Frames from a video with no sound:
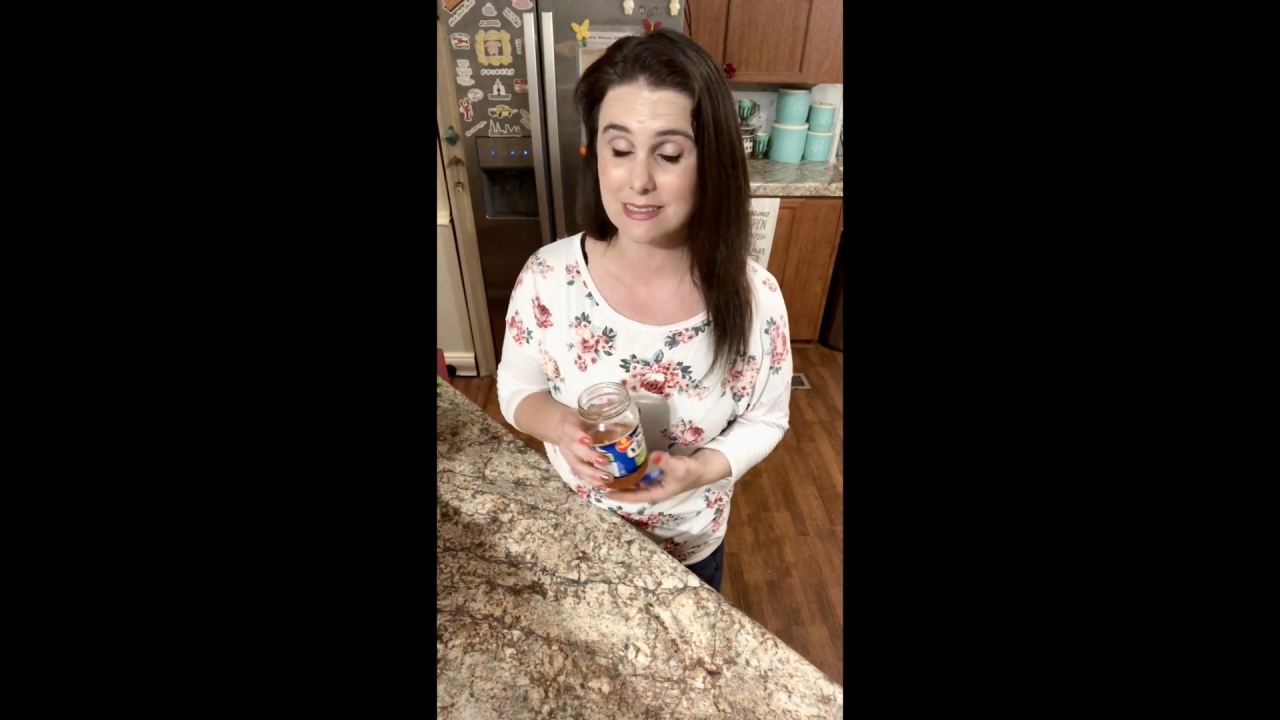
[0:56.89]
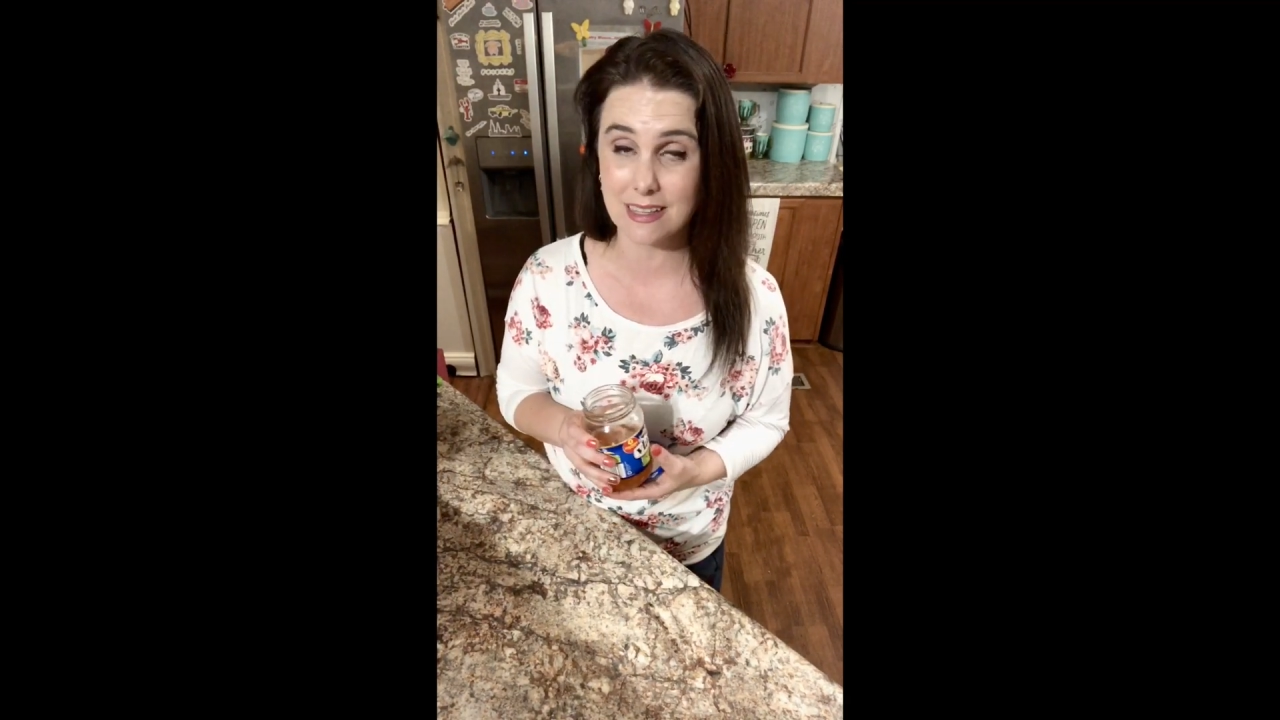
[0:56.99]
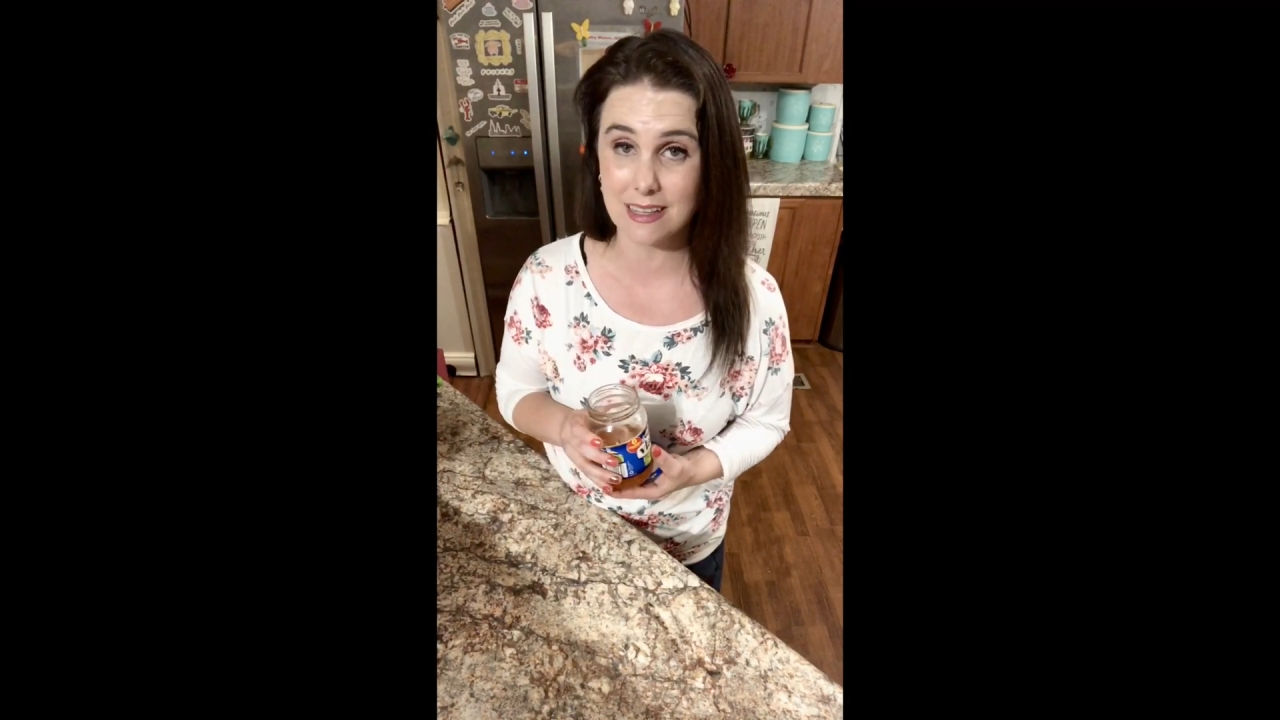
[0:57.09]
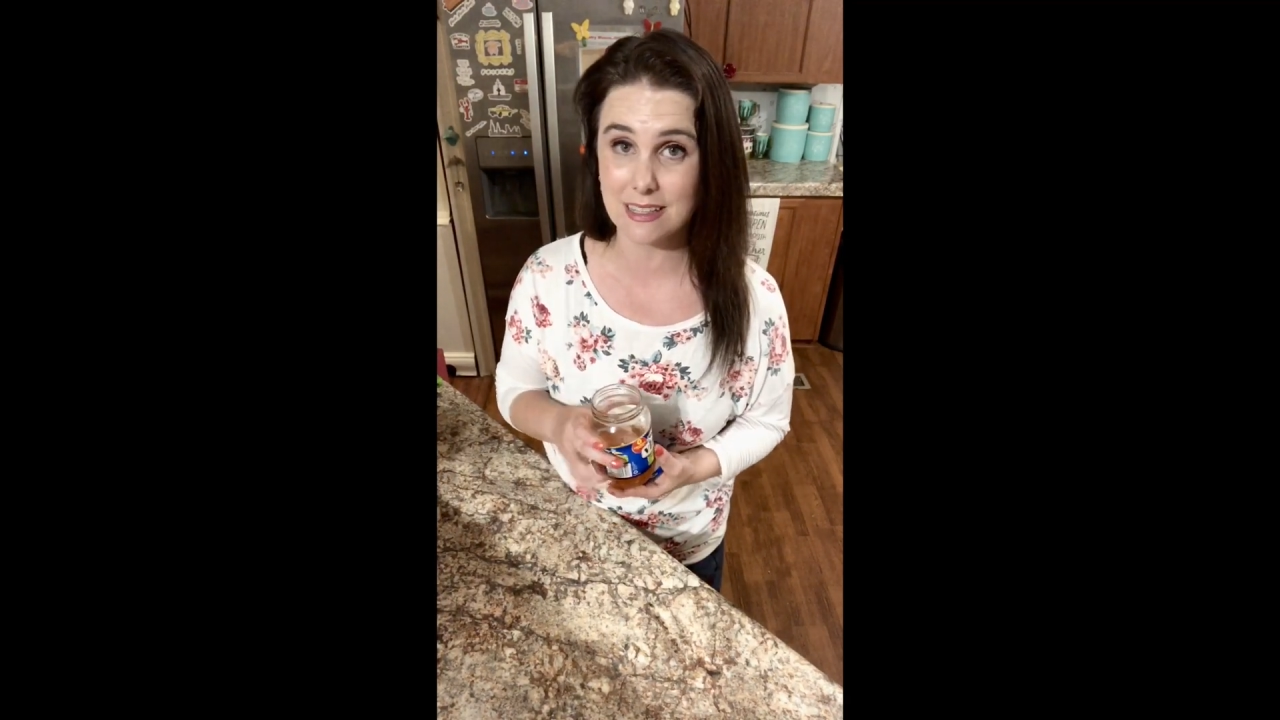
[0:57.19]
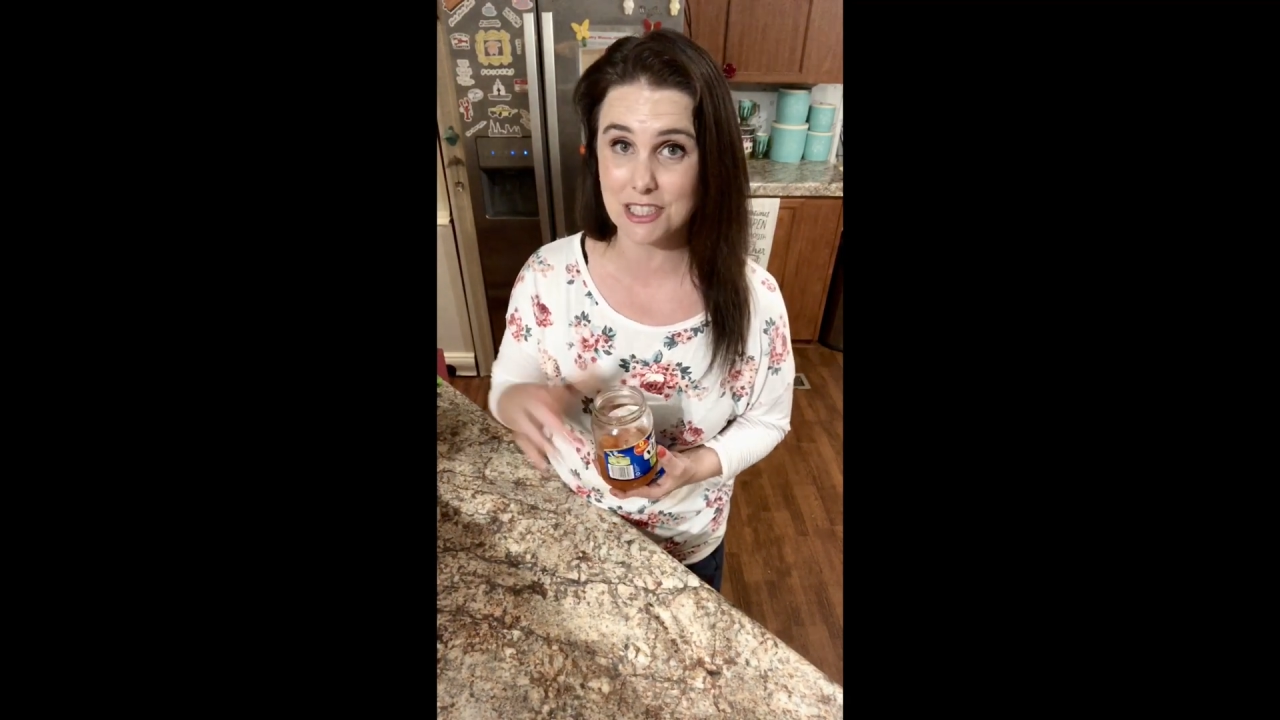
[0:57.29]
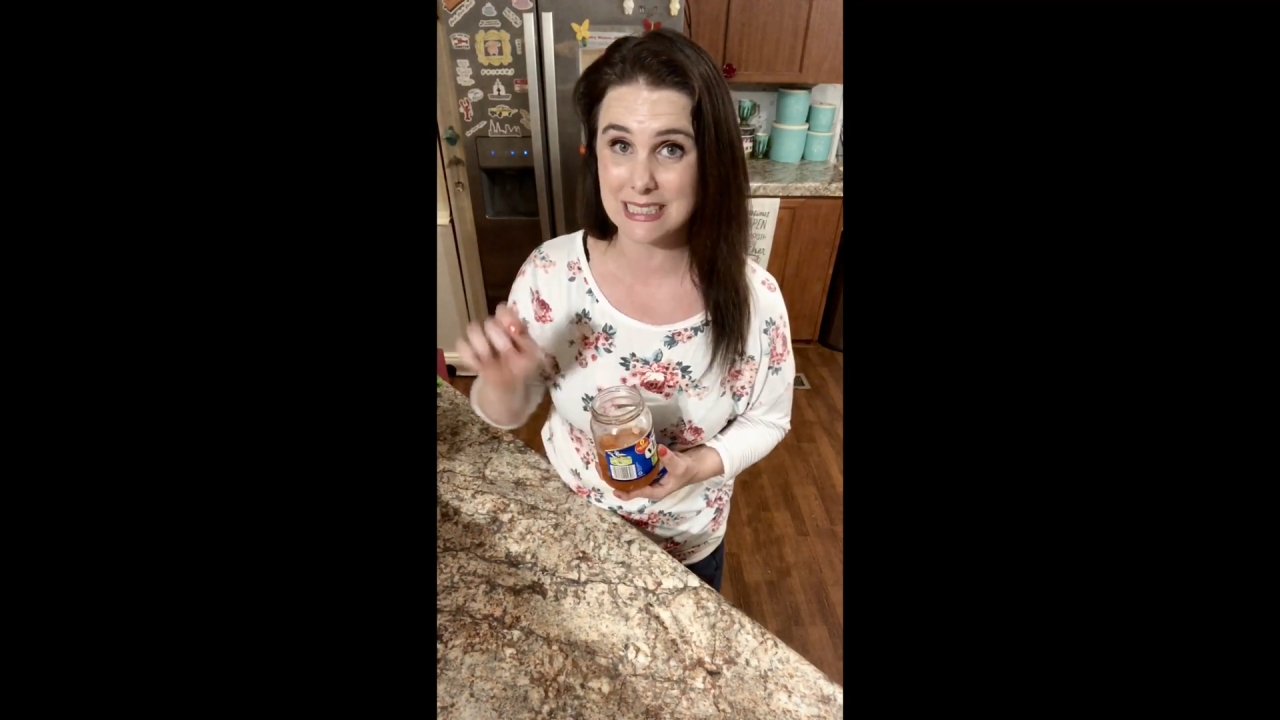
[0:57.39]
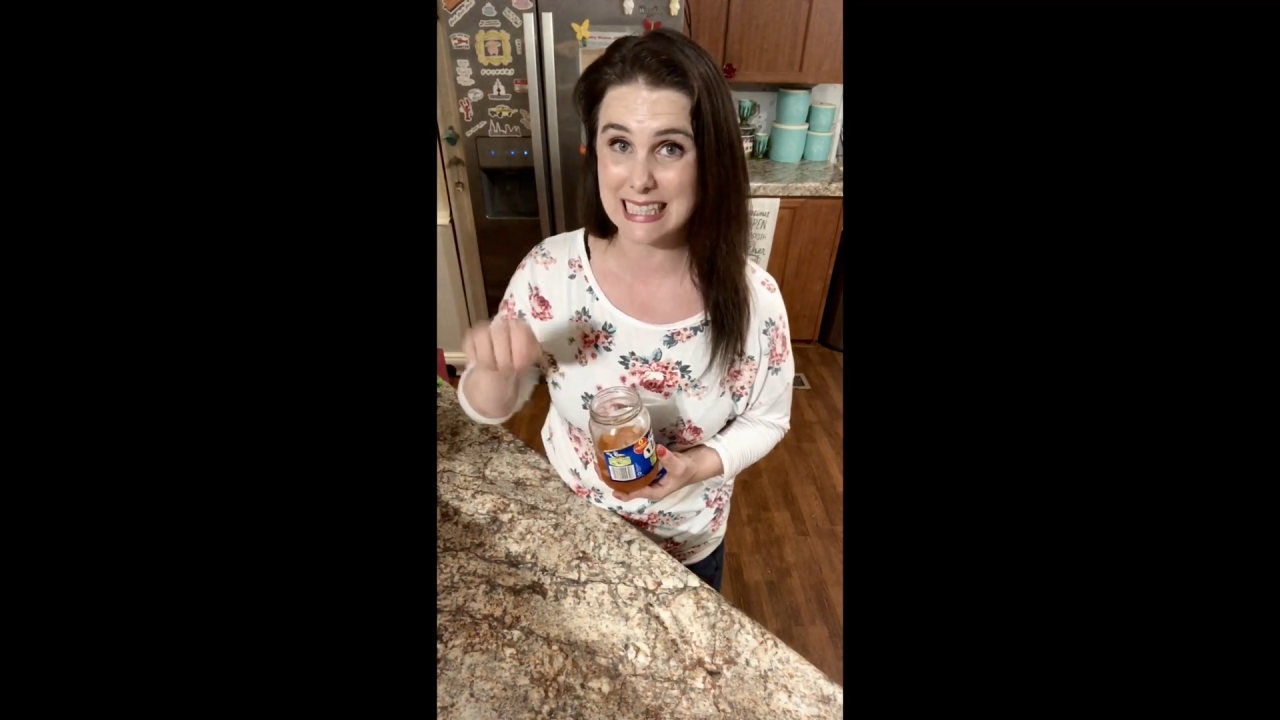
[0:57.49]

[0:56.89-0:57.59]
and just